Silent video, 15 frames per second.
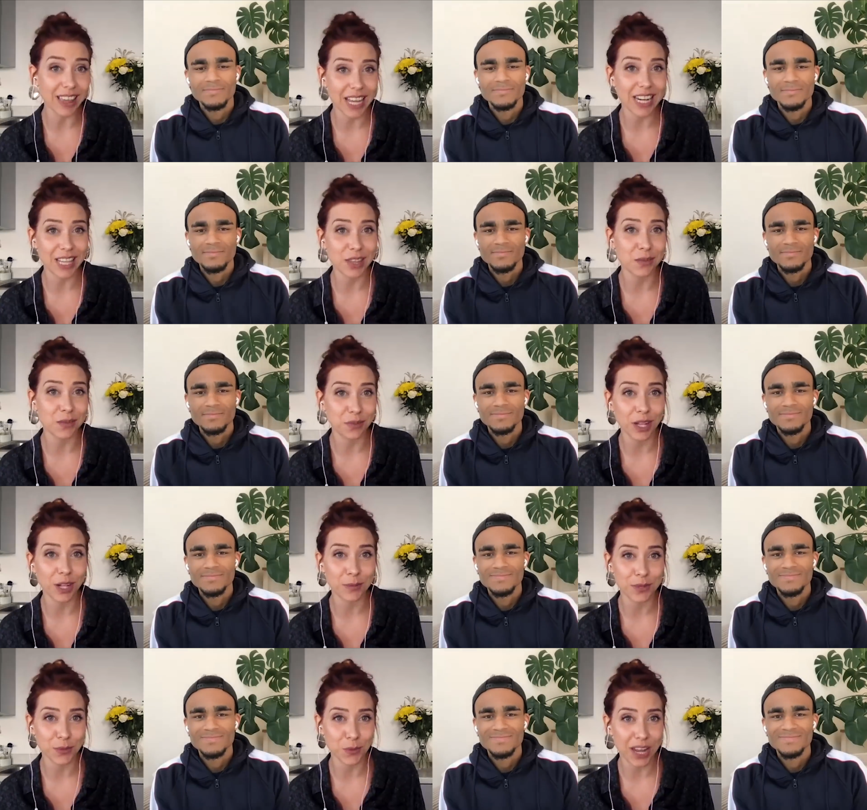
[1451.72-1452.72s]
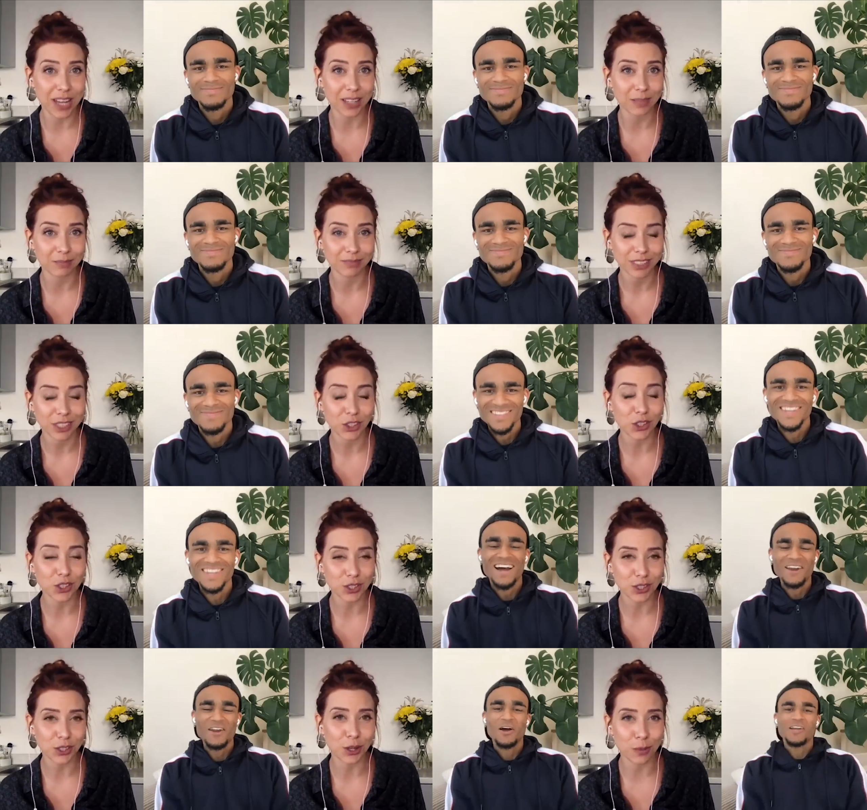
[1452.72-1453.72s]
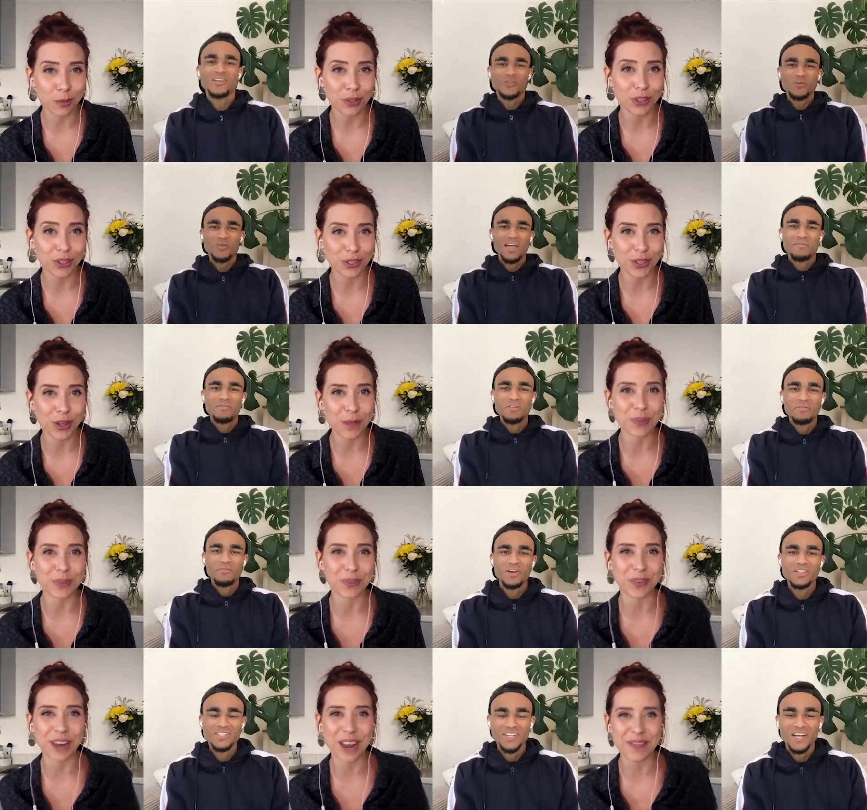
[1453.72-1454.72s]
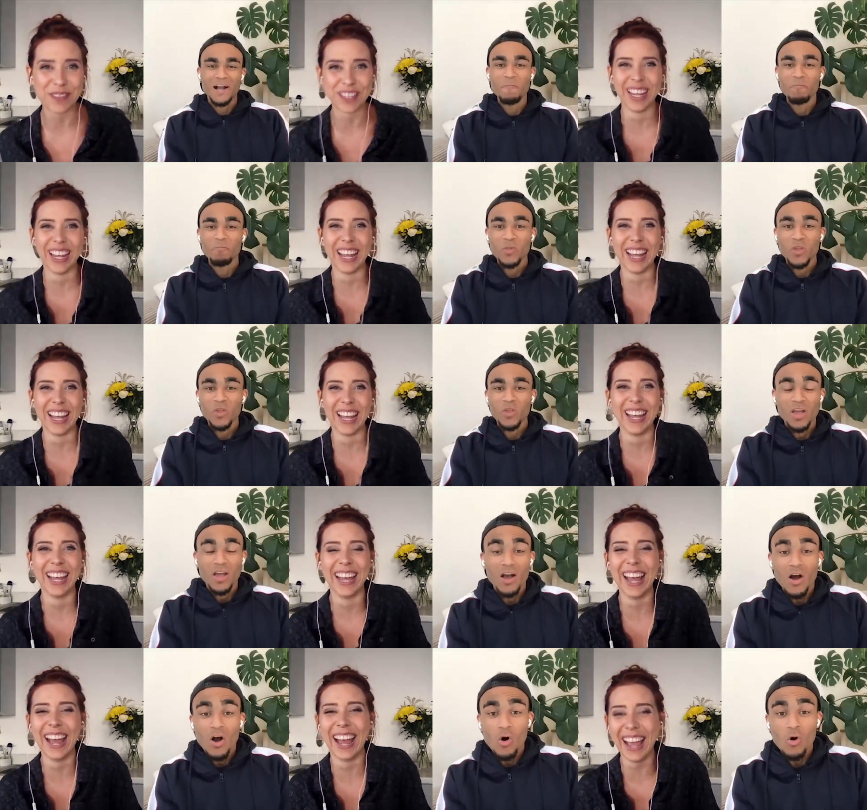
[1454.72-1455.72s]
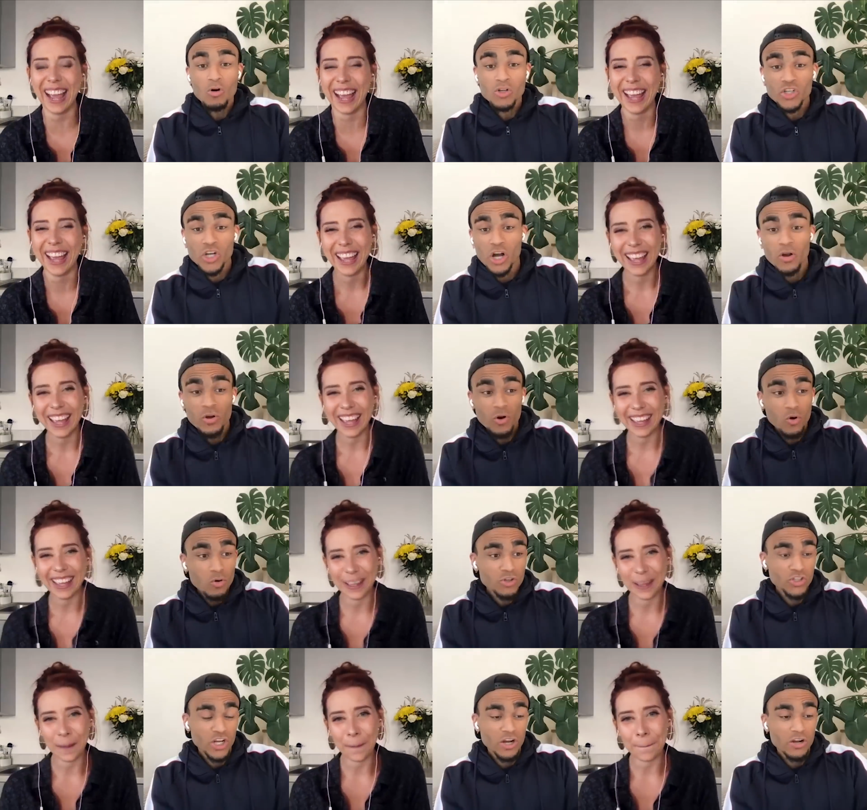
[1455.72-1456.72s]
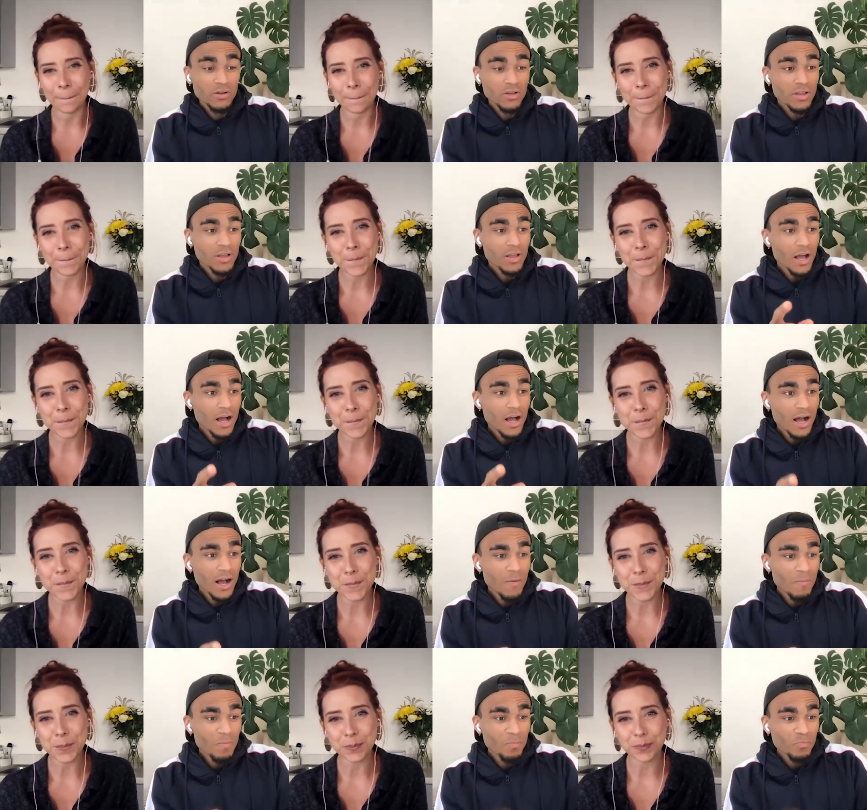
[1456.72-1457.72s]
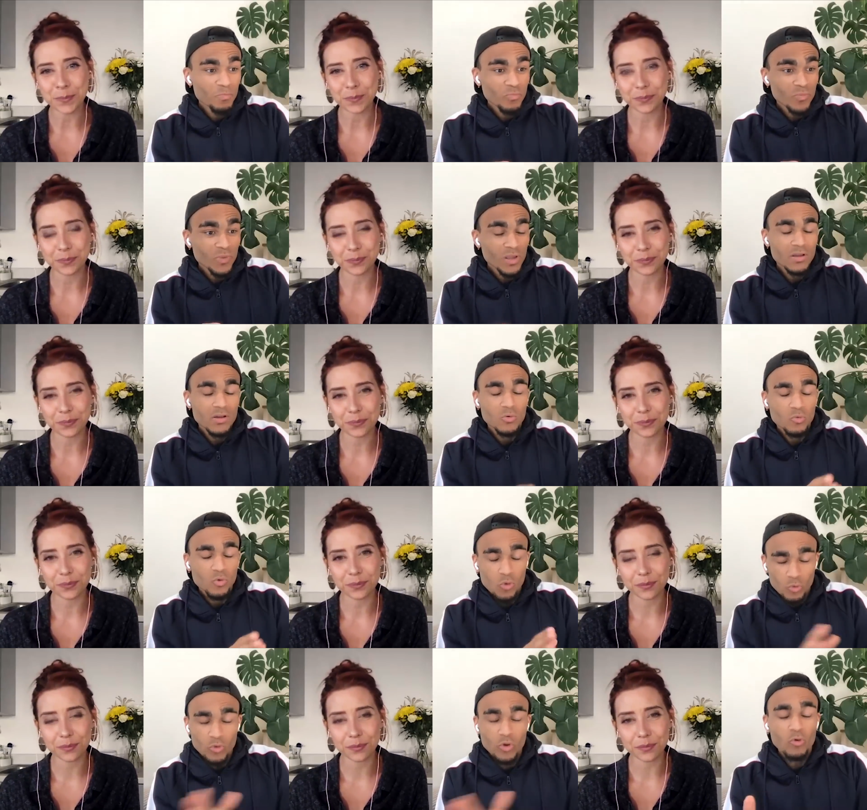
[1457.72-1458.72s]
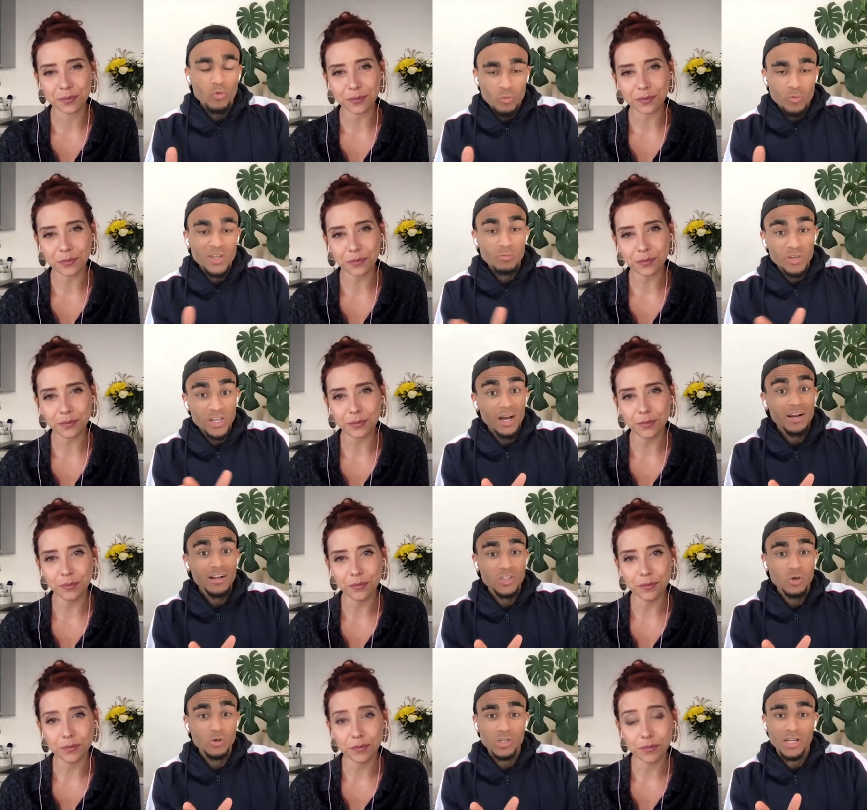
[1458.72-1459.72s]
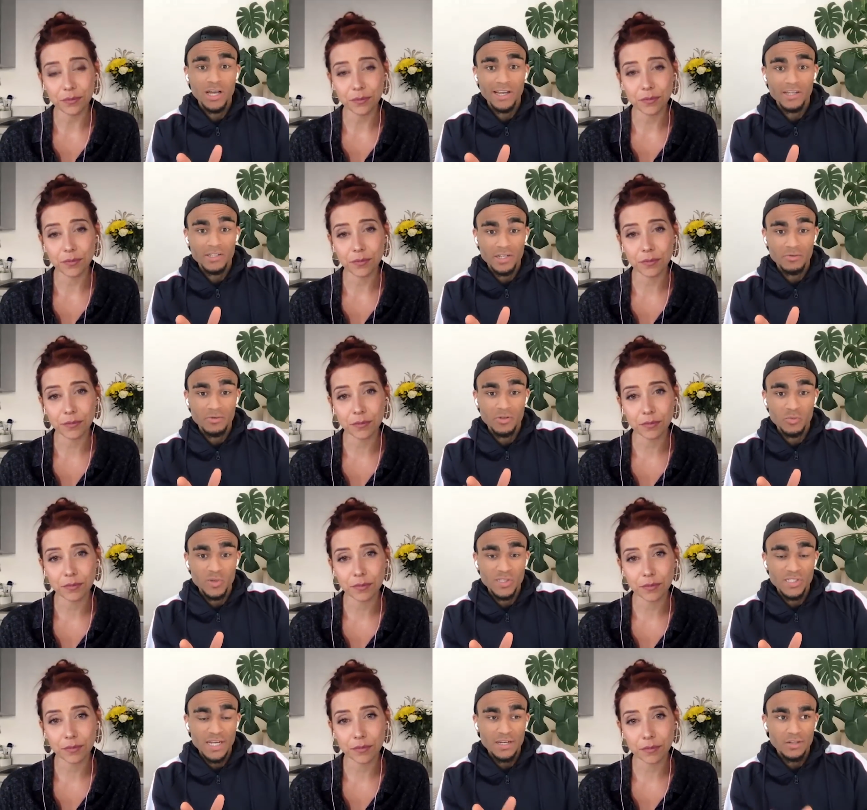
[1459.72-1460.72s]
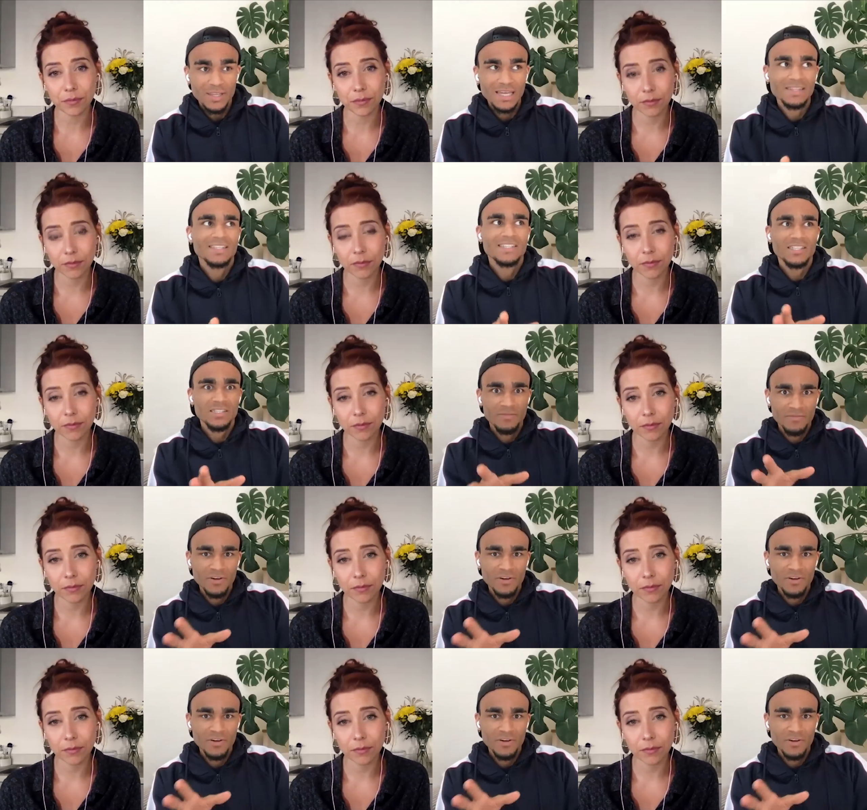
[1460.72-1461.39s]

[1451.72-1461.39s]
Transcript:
Speaker 1: that in the film as well so there's yeah, a couple, I know. I saw that for the frames. time.
Speaker 2: also, also, um, we, we kind of told a lie because because uh, we said that this is the